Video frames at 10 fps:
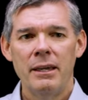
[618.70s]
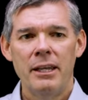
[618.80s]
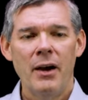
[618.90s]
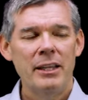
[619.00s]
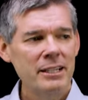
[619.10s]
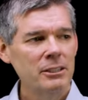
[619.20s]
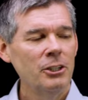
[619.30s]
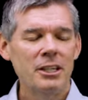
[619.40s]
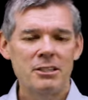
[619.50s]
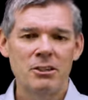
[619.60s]
Now, I like to
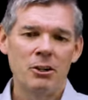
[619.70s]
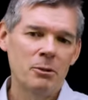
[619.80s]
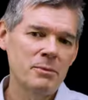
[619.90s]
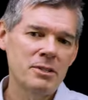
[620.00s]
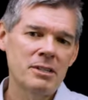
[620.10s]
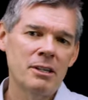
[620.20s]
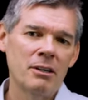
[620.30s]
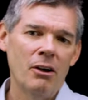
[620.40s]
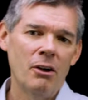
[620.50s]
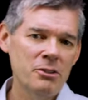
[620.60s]
look at Psalms
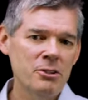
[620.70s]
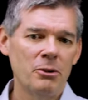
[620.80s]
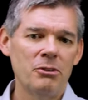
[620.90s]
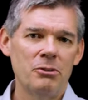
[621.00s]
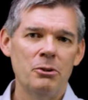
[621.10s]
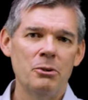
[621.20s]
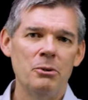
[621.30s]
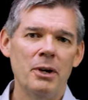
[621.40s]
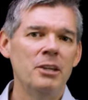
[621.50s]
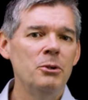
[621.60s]
also
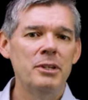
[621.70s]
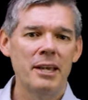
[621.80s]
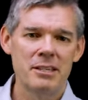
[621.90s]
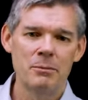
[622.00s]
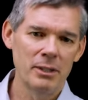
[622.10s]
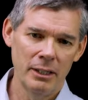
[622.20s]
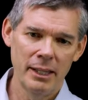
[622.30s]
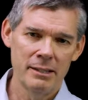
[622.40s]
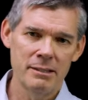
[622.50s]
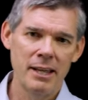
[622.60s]
through a New Testament
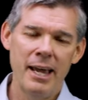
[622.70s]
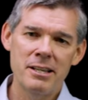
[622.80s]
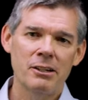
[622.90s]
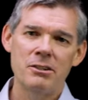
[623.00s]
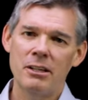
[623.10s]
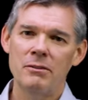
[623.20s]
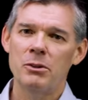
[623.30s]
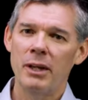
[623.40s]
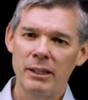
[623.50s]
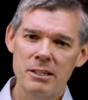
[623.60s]
lens to ask ourselves
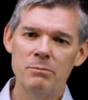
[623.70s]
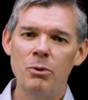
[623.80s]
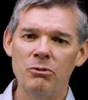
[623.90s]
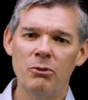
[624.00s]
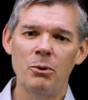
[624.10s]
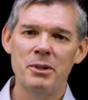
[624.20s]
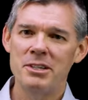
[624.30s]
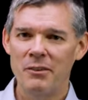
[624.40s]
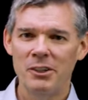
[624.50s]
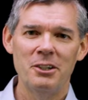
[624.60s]
okay, let's move forward
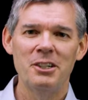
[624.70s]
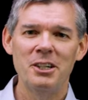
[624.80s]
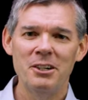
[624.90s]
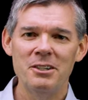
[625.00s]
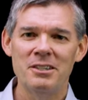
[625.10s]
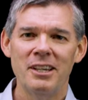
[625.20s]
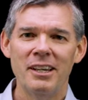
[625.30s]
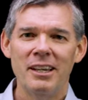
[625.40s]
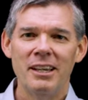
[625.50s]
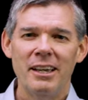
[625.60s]
700 years.
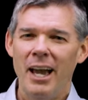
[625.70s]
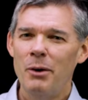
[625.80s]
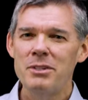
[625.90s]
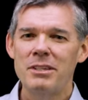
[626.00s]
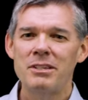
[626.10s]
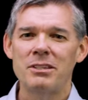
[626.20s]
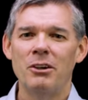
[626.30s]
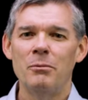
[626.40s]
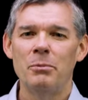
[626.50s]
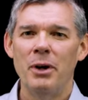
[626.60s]
How is this
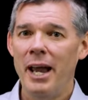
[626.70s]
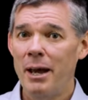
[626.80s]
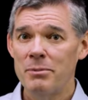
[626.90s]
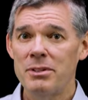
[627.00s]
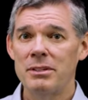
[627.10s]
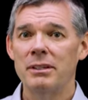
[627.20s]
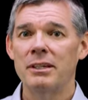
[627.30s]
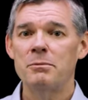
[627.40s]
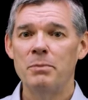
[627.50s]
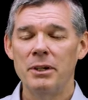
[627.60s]
psalm perhaps
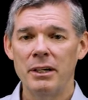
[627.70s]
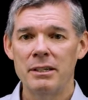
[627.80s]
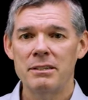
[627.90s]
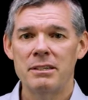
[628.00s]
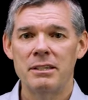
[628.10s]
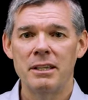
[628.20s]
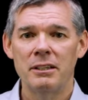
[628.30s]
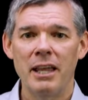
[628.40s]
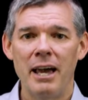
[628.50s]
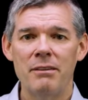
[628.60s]
experienced in
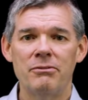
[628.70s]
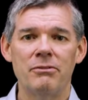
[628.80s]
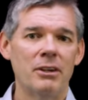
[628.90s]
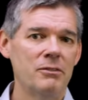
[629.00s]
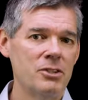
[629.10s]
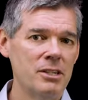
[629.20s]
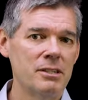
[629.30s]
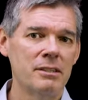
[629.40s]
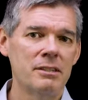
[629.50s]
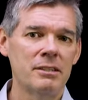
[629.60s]
the life of
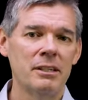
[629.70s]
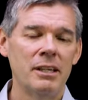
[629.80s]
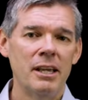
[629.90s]
Jesus?